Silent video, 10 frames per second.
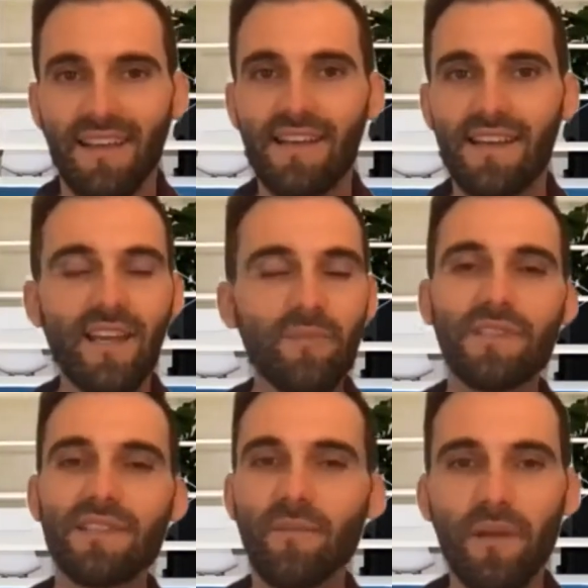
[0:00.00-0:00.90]

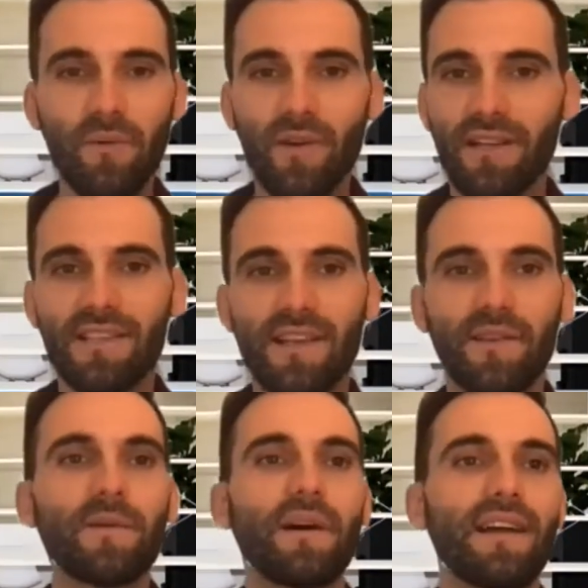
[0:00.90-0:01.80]
90% of people are going to tell
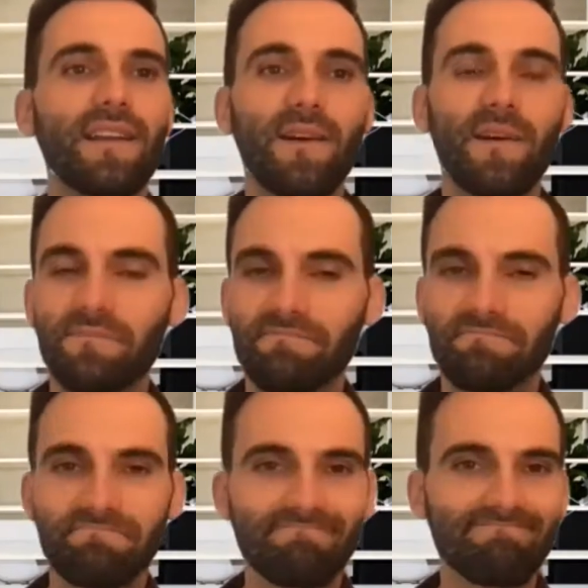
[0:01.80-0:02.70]
you, I know,
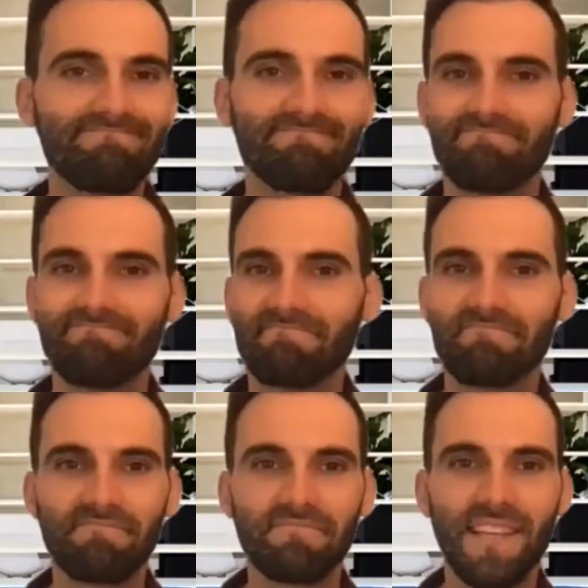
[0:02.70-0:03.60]

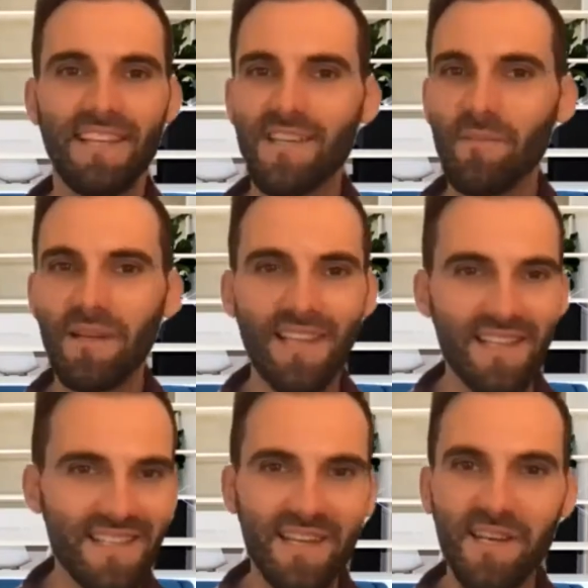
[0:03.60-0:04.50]
it's on my
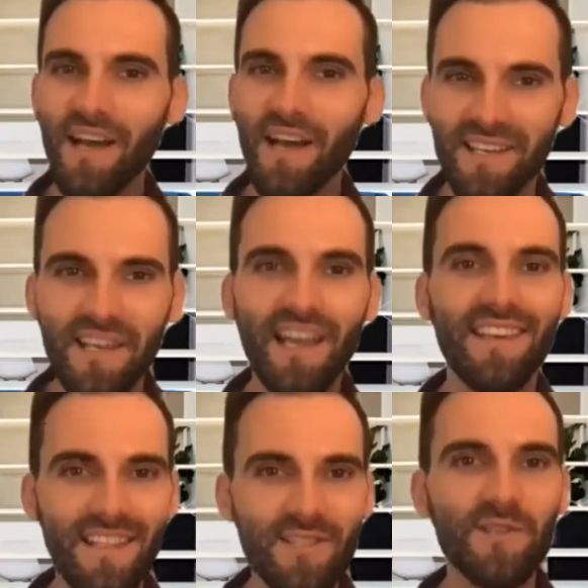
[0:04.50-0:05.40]
list. I
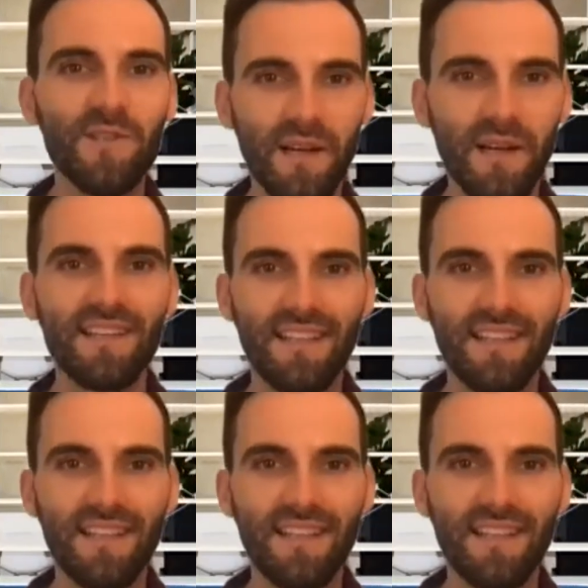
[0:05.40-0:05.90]
need to do it.